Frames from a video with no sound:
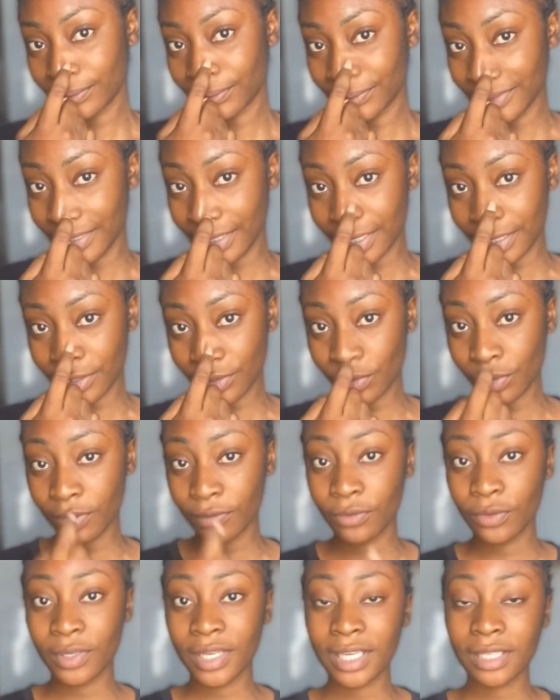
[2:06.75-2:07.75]
Yes, so if
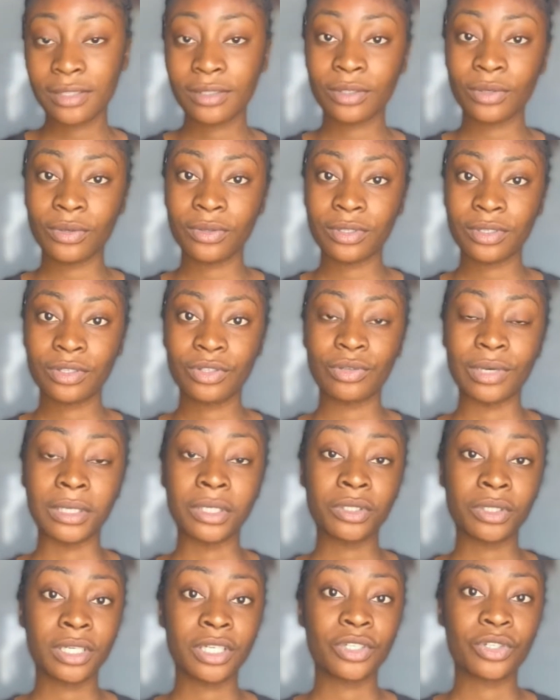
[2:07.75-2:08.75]
you get all this
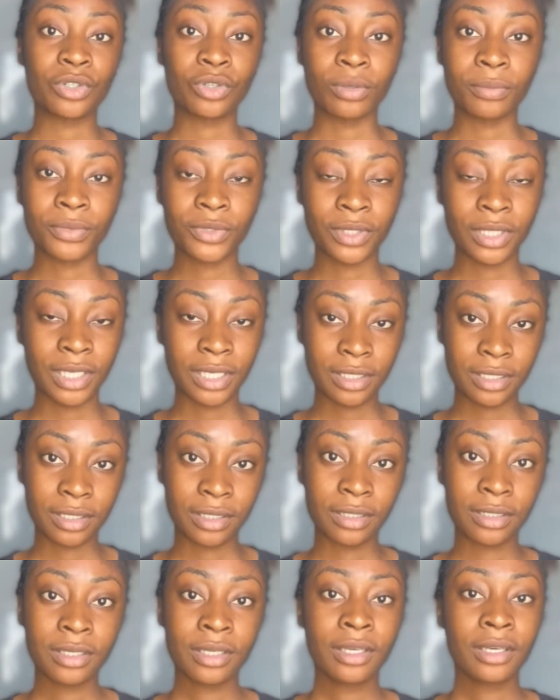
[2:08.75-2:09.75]
traditional shop to get
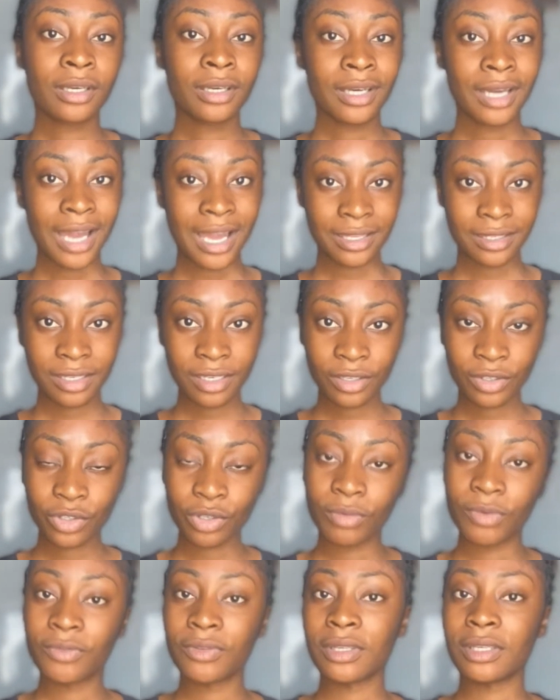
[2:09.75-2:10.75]
it, I think some
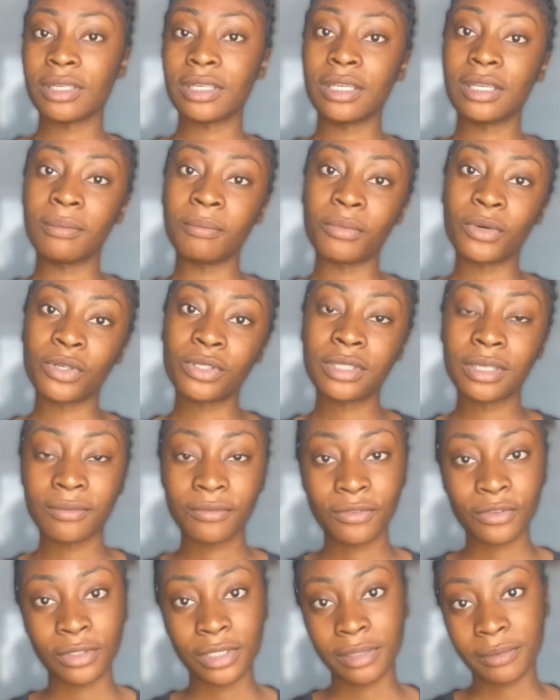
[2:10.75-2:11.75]
of them they import them
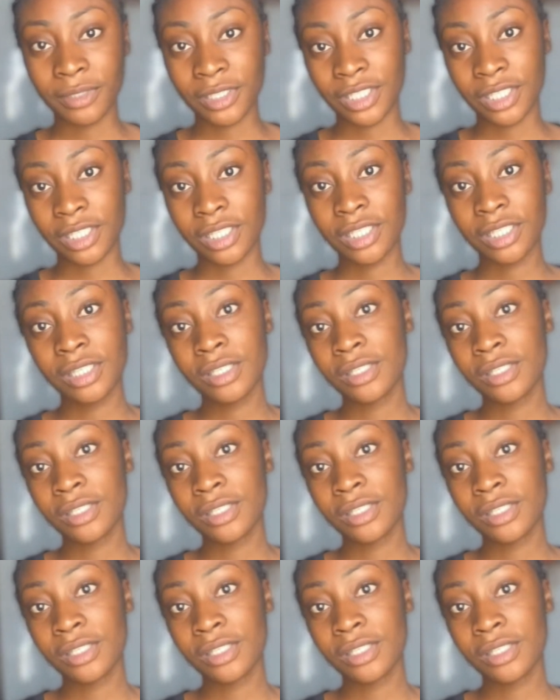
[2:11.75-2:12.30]
from Lebanese,